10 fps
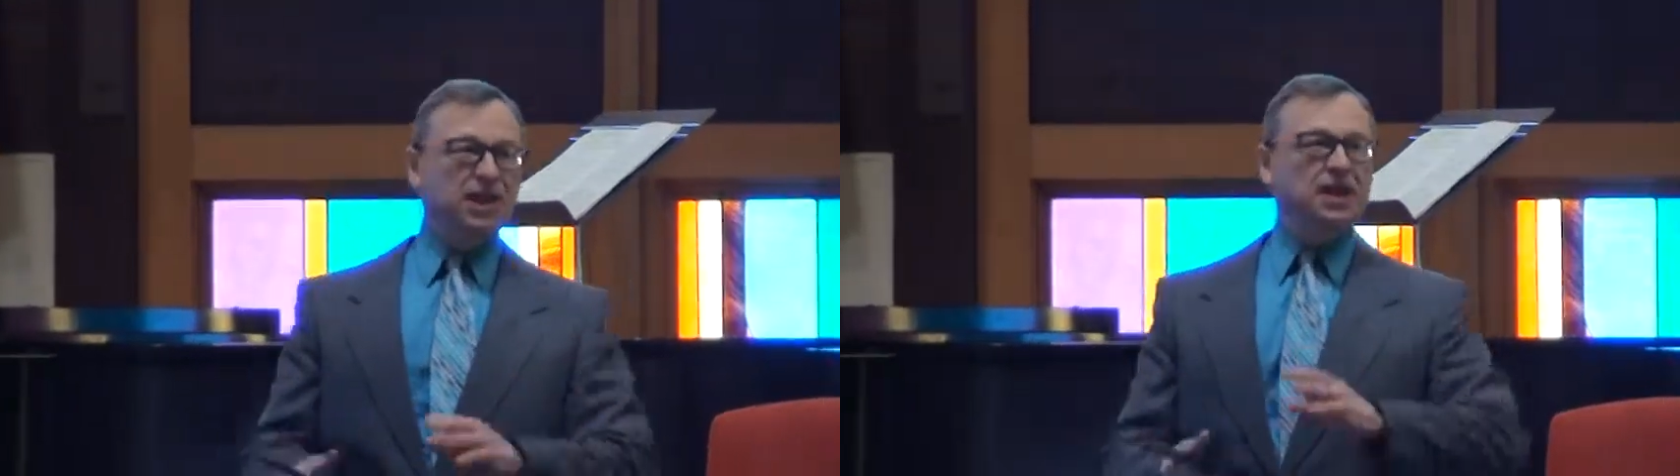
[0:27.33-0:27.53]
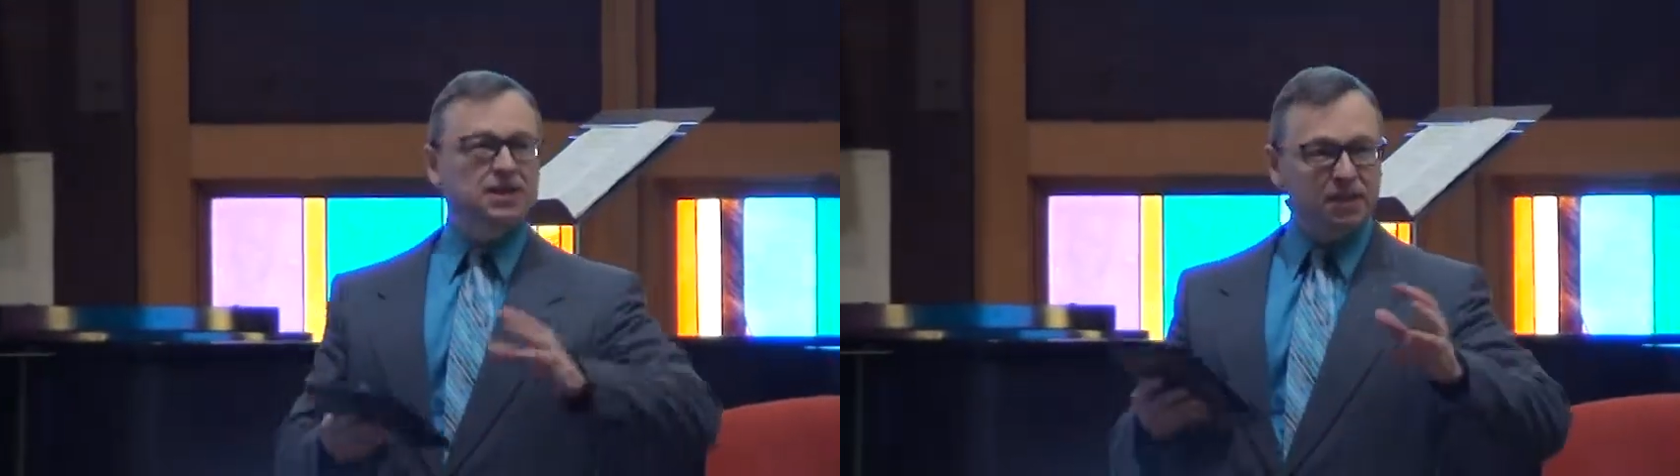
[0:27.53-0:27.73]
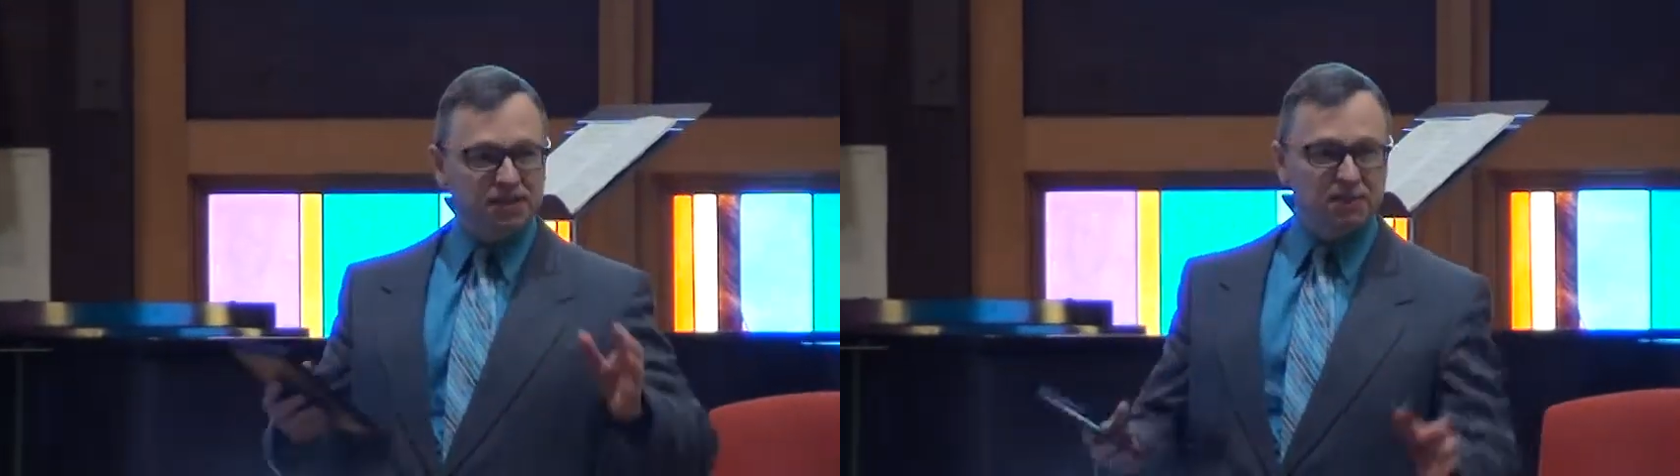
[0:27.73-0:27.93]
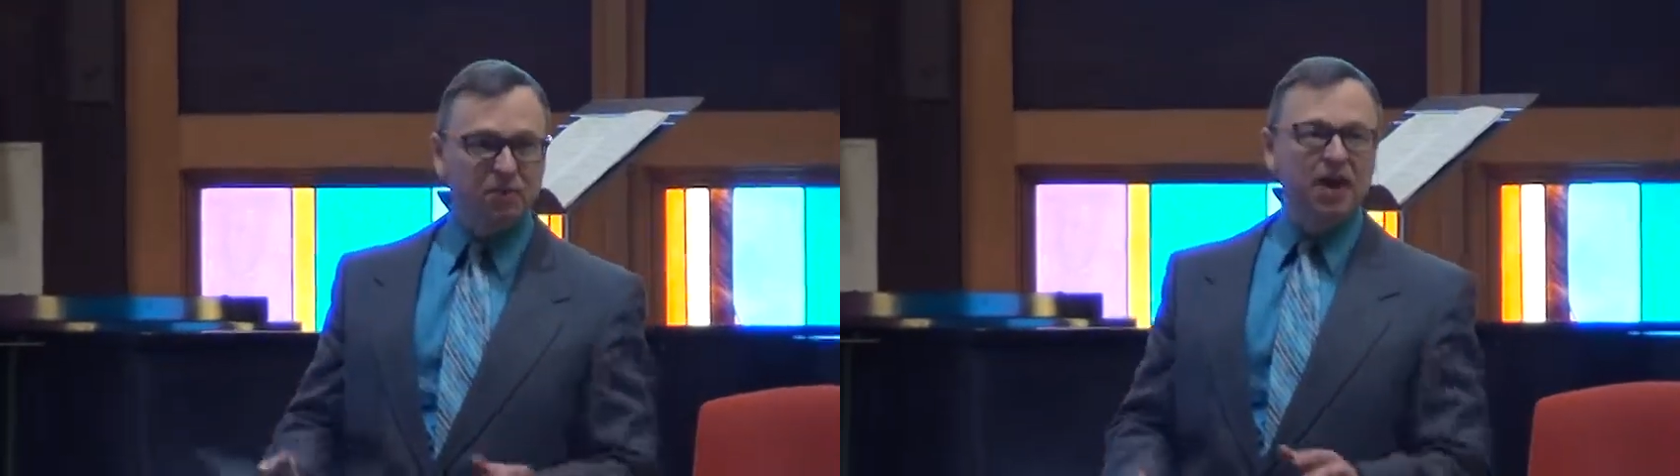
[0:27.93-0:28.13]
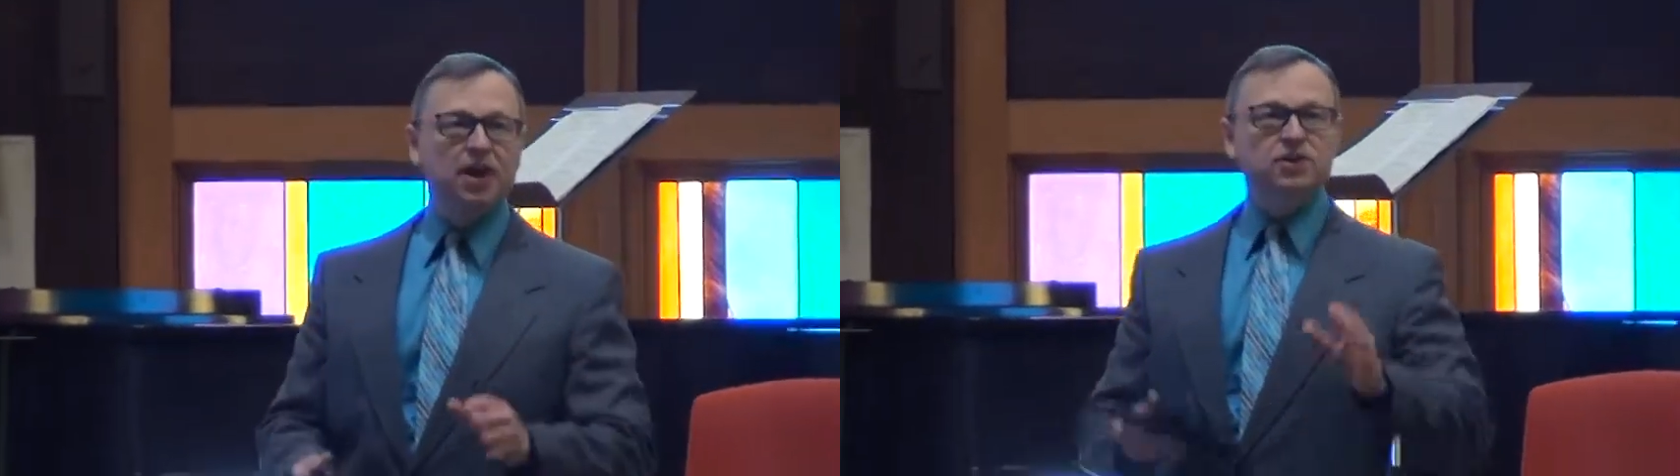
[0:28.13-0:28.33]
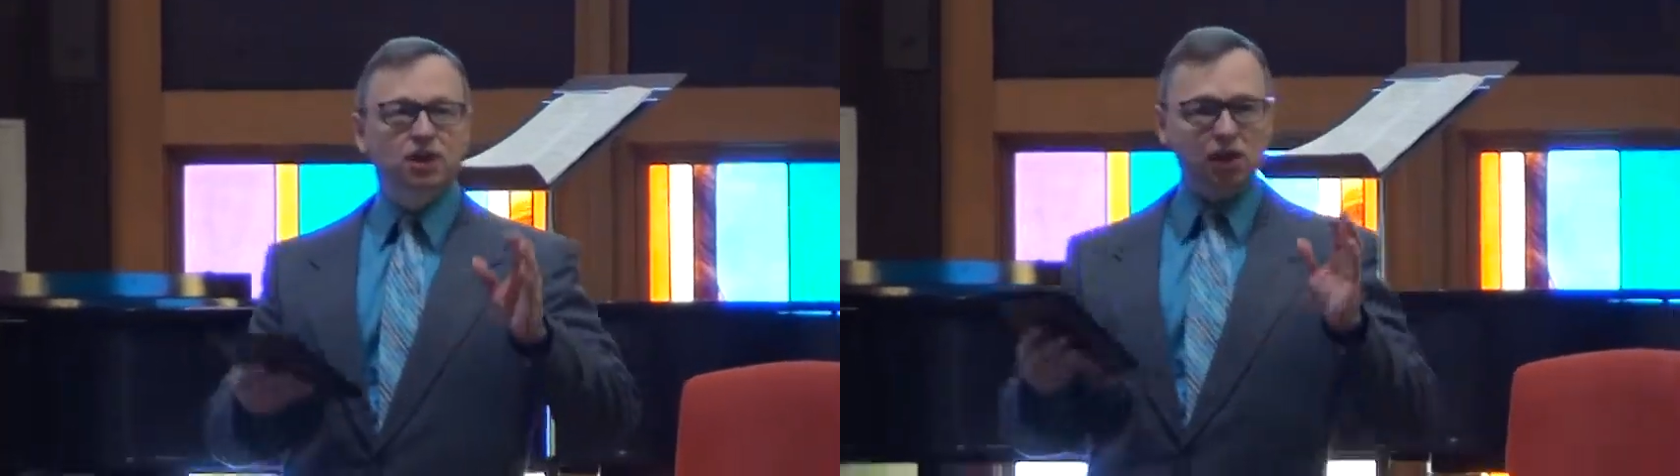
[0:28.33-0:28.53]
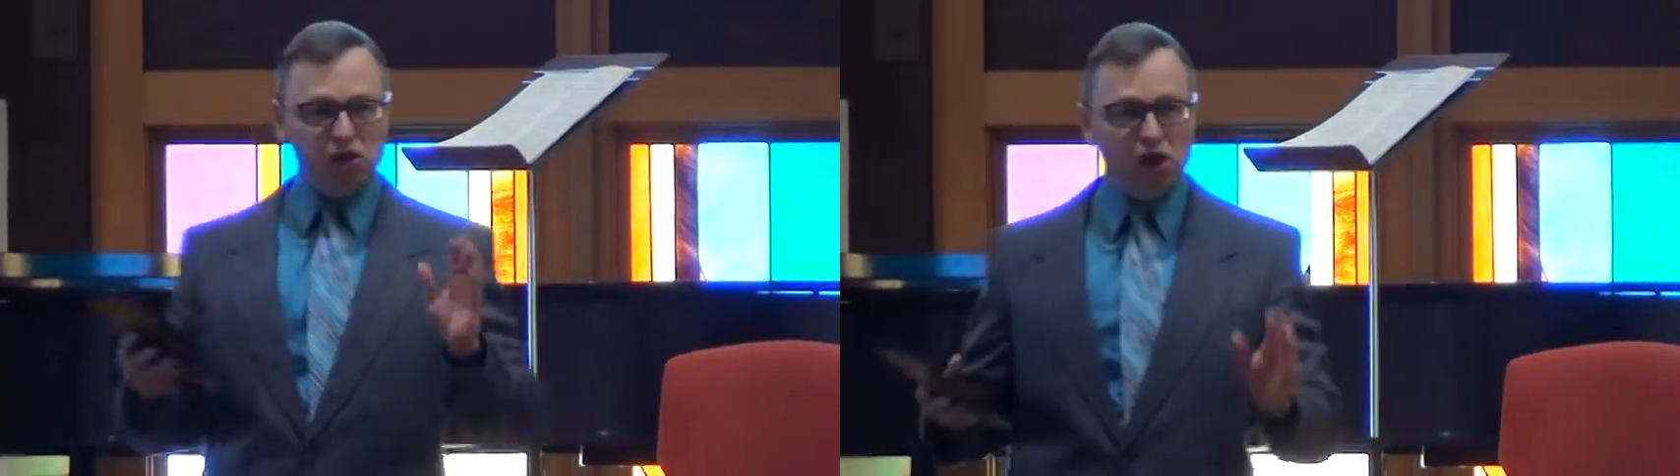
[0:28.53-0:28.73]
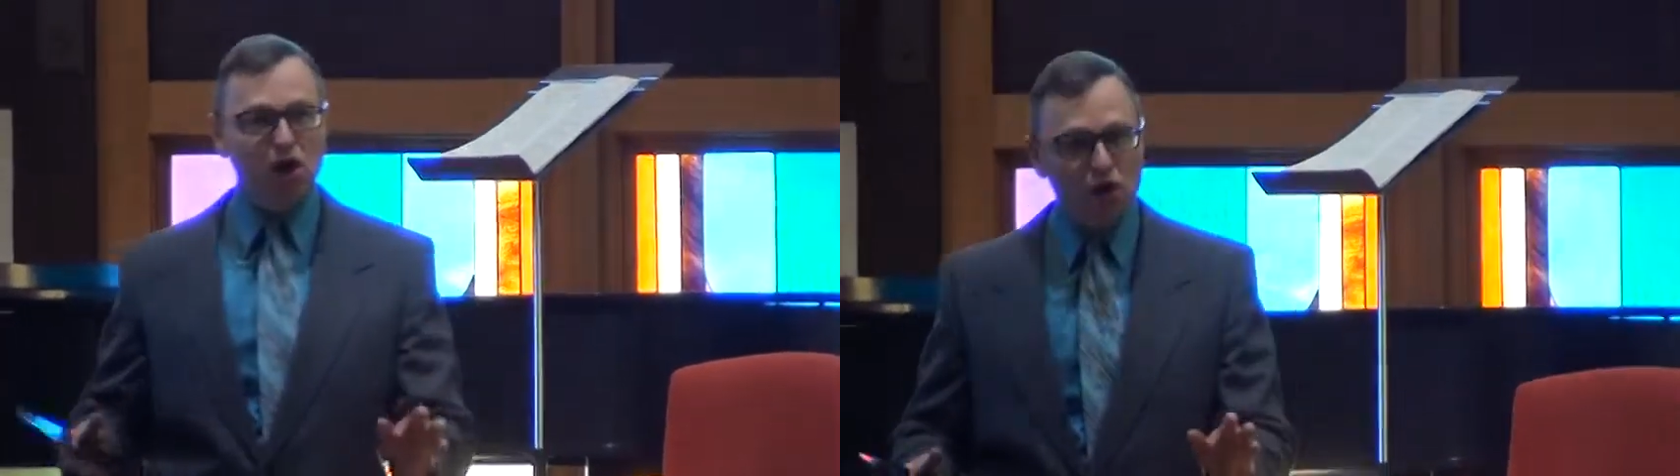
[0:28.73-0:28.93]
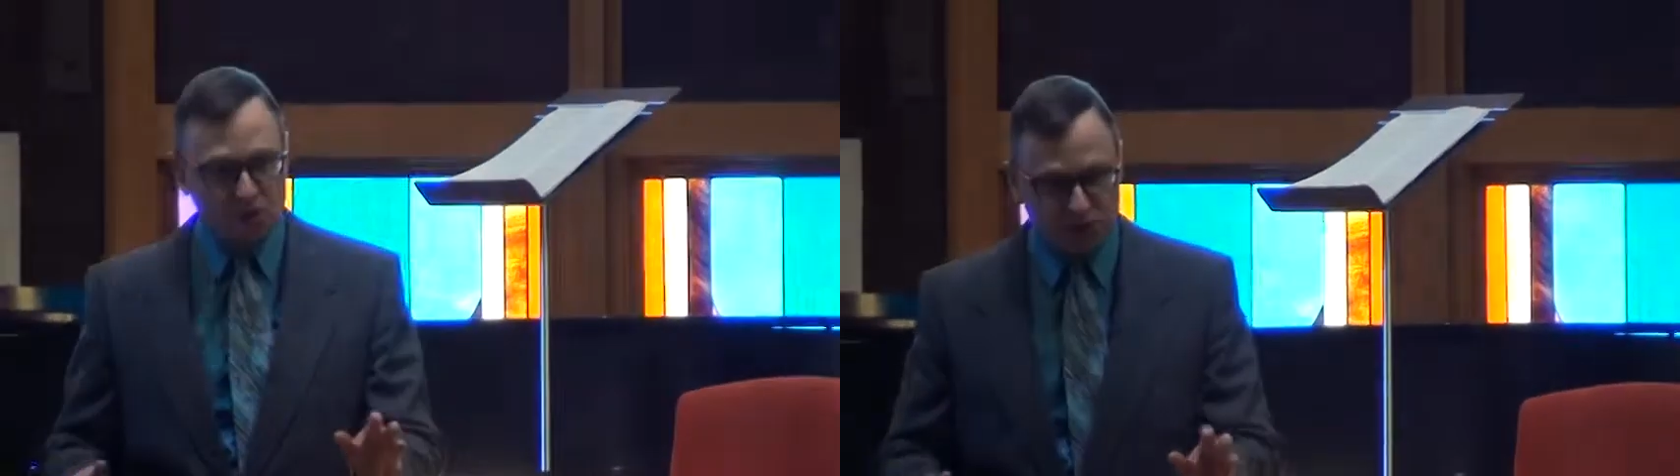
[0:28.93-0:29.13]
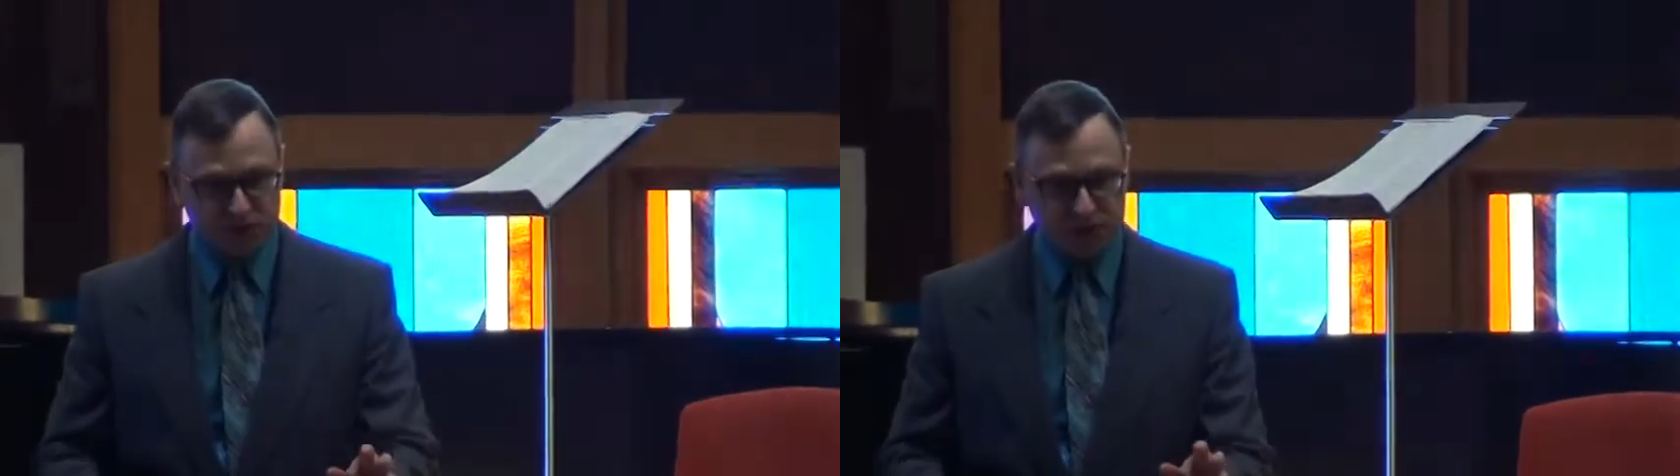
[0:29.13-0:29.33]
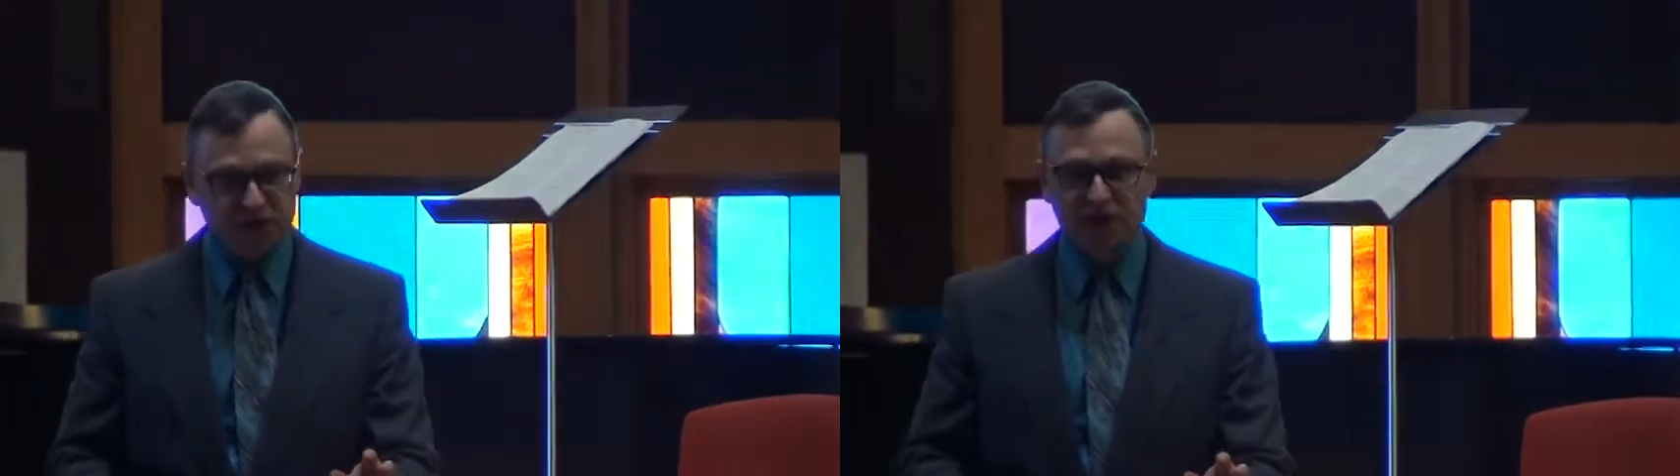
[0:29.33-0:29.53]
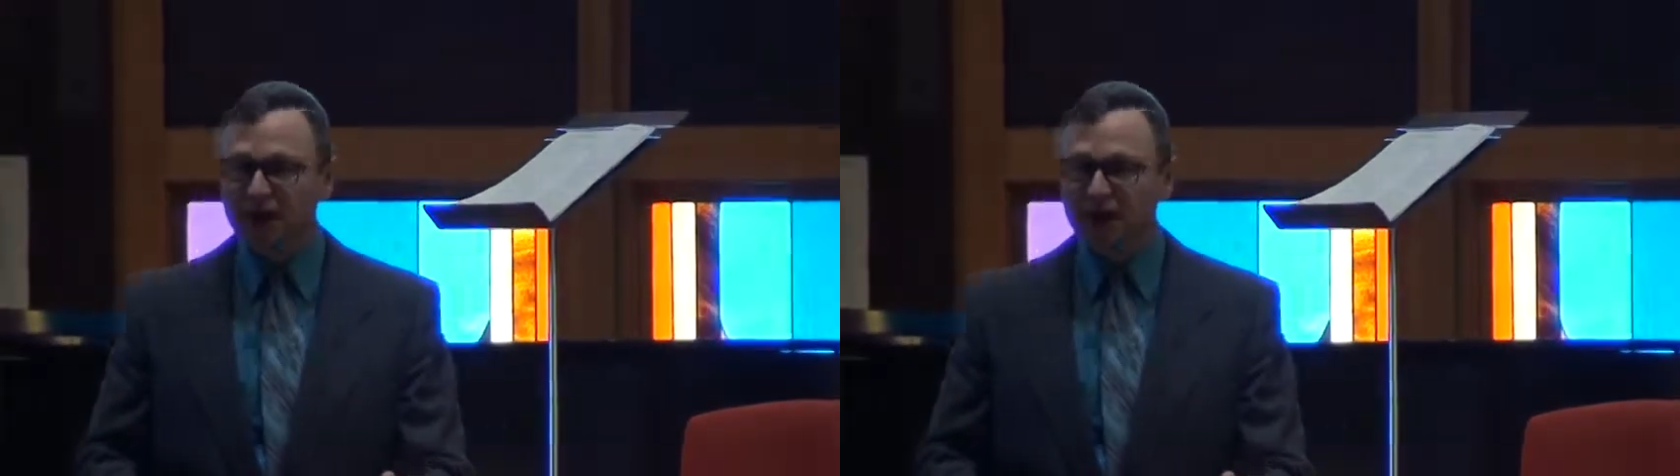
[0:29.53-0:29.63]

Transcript: anticipated to close